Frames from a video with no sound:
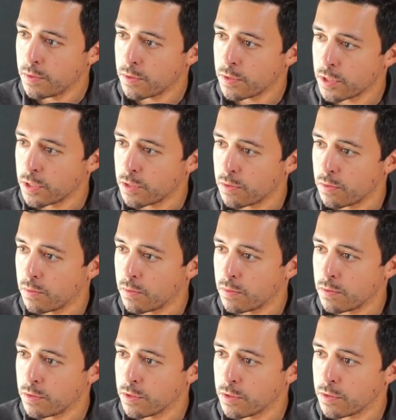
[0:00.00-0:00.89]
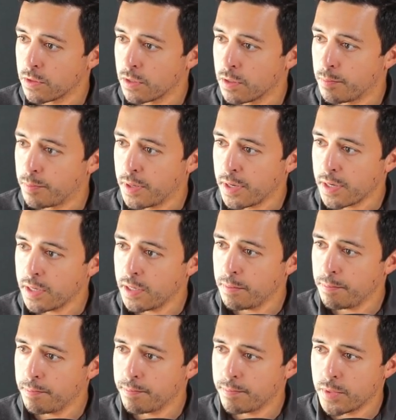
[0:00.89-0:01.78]
So just unpack
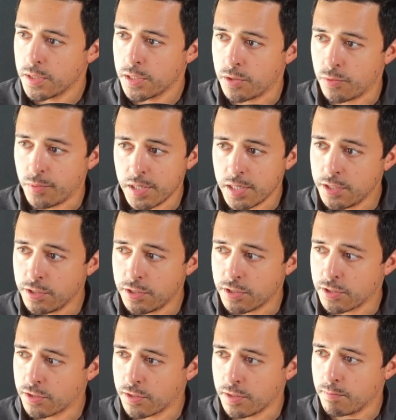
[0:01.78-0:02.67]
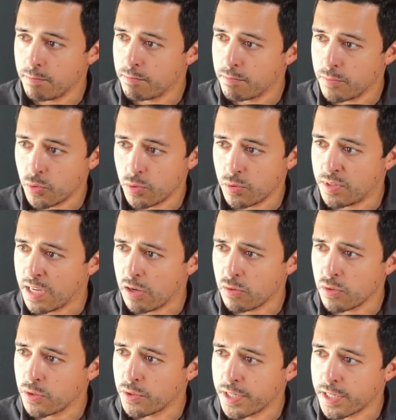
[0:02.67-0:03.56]
it. You're really just
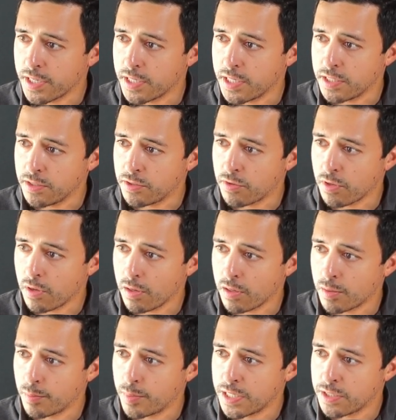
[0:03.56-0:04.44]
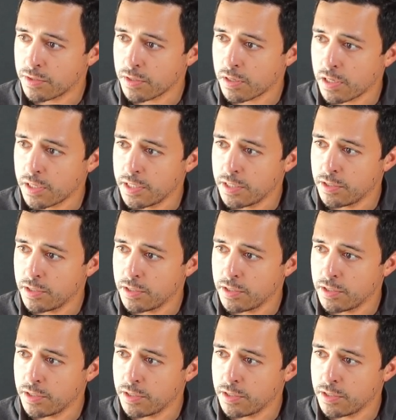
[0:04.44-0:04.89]
downloading an installer basically.